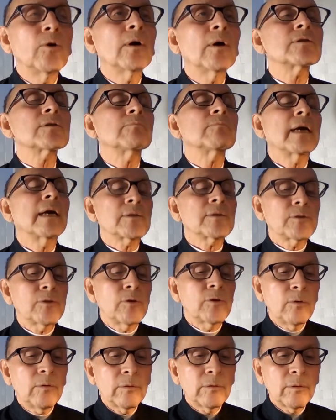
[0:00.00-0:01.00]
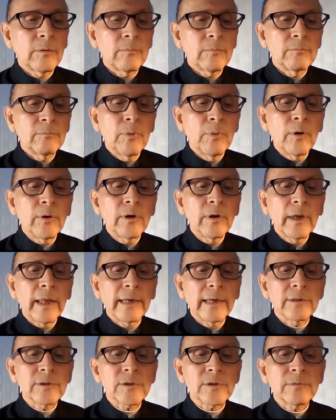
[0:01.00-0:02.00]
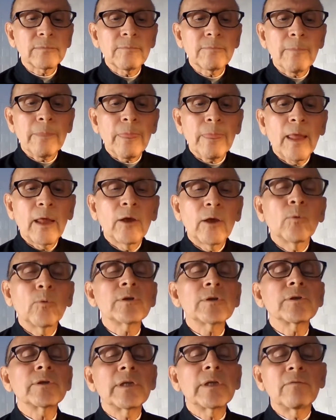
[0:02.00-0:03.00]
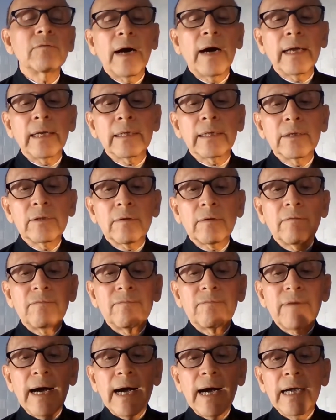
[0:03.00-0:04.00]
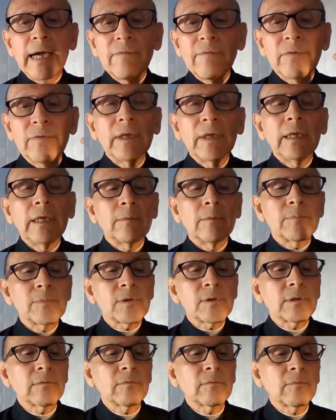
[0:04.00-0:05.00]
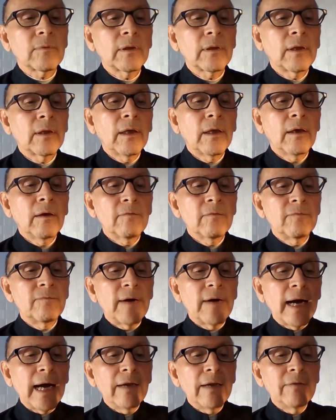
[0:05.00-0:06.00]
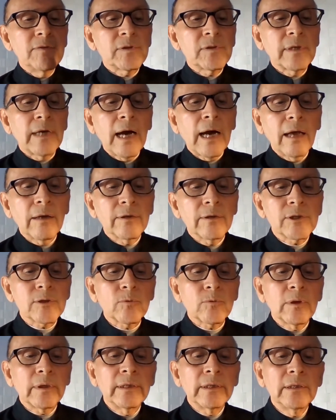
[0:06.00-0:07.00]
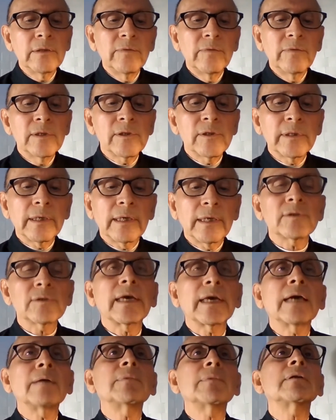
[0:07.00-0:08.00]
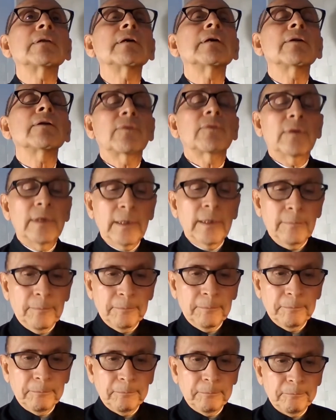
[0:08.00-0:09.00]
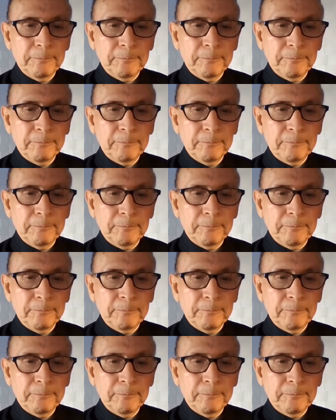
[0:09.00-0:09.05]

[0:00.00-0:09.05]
U.S.-Mexico borderlands, which are divided into 5 themes. 5 scholars will individually examine a theme.